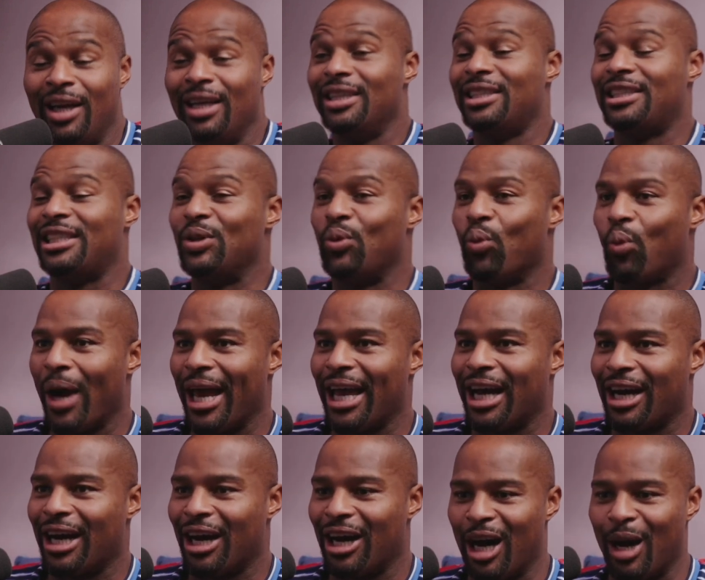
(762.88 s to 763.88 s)
She'd
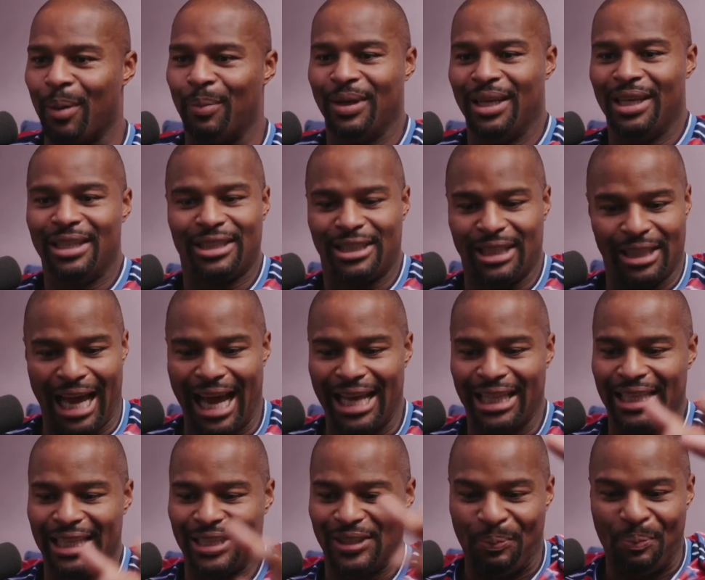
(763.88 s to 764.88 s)
wake up. She had
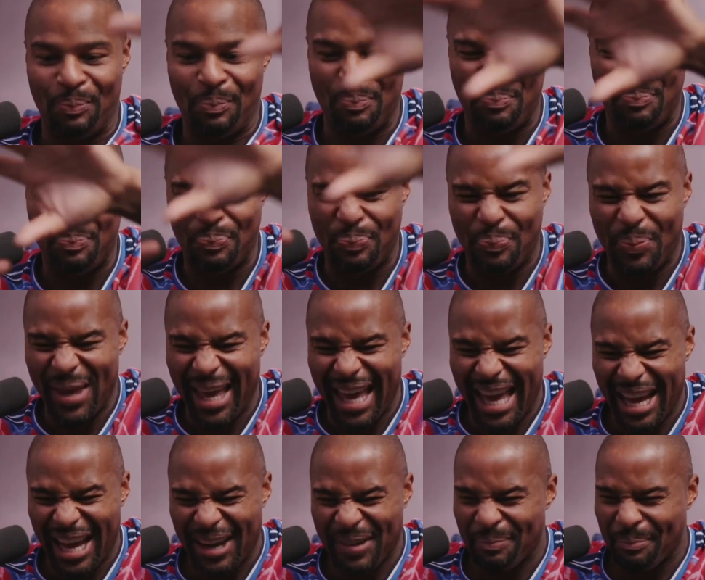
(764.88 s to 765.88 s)
this
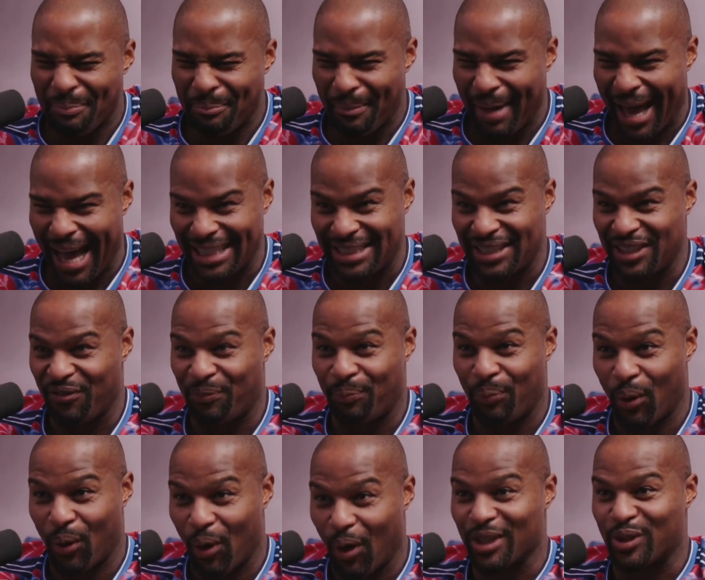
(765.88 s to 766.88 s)
big, massive
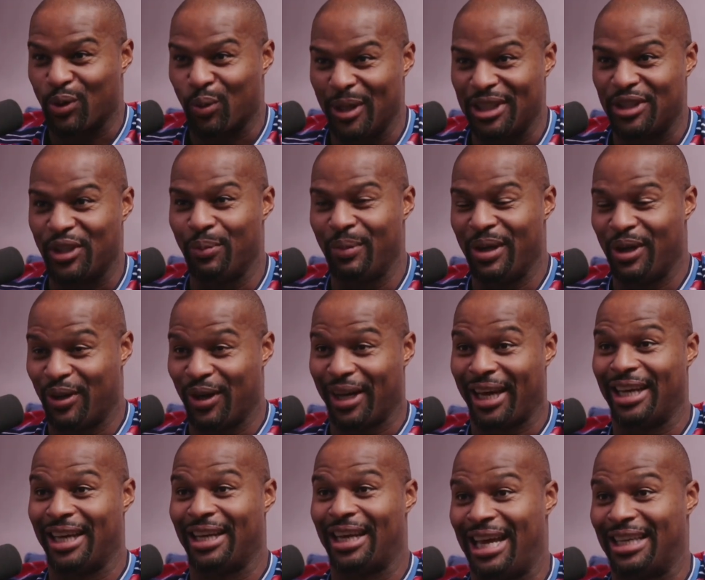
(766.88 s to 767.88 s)
pot where she'd be
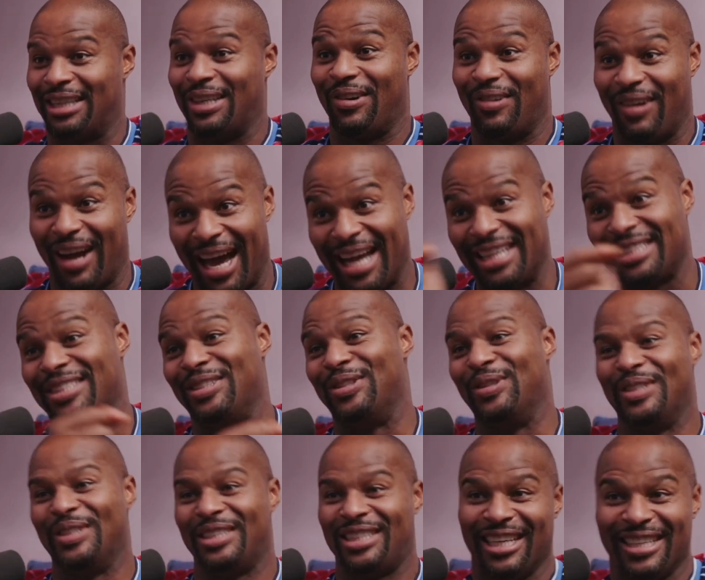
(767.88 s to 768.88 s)
cooking like the rice. And
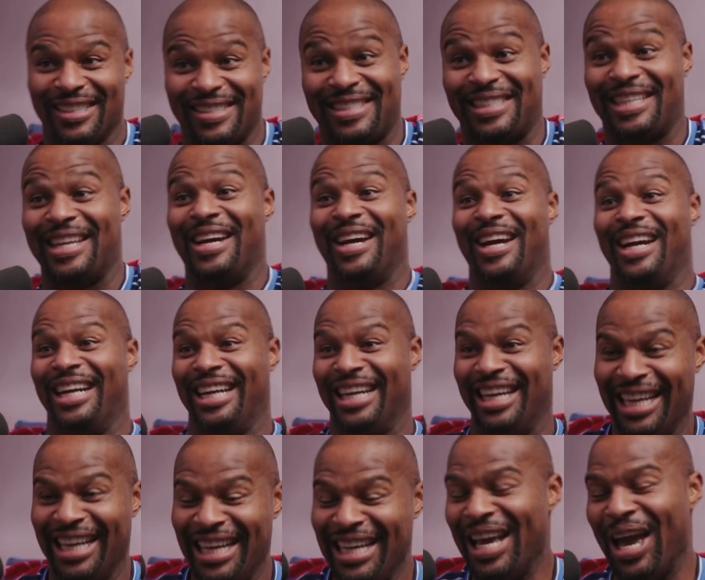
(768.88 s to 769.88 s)
you see her stirring it.
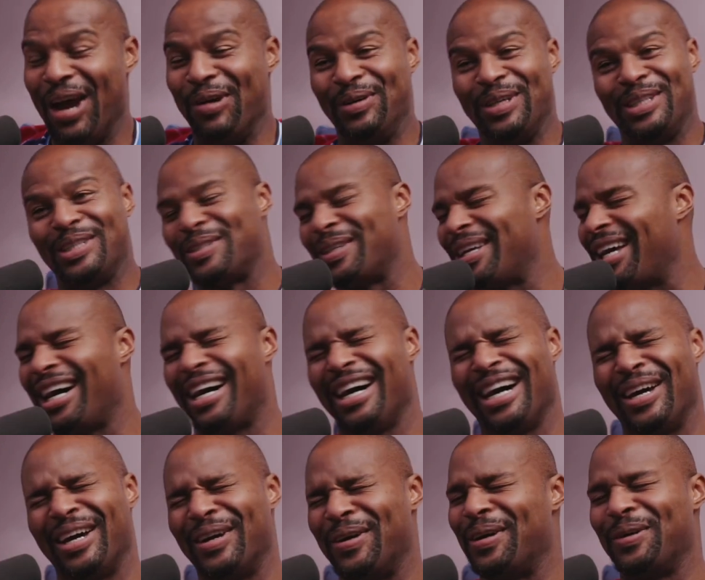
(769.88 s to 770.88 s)
And we just,
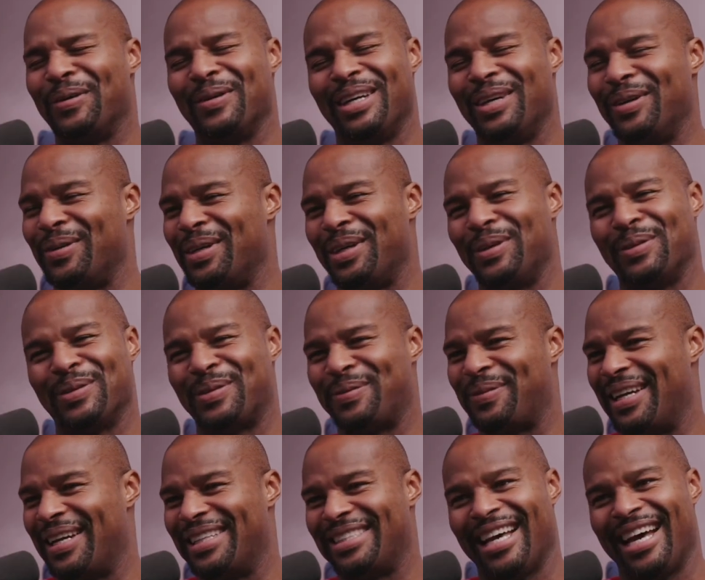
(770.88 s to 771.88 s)
it was
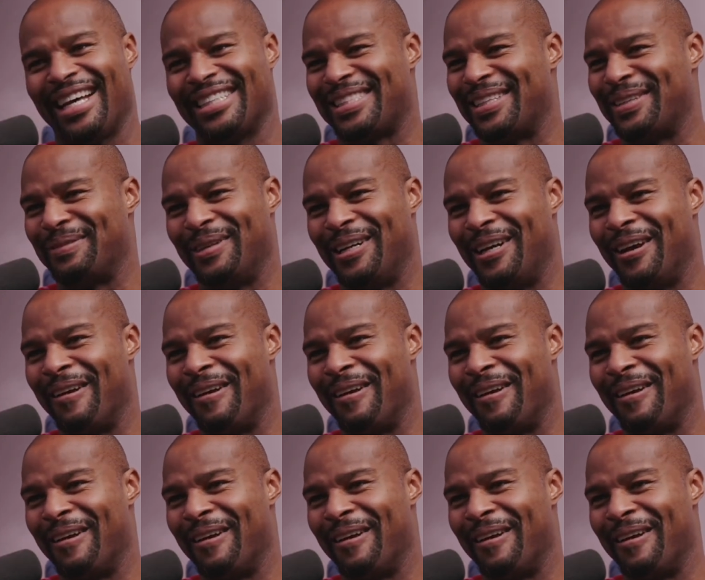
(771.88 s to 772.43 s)
fantastic, man.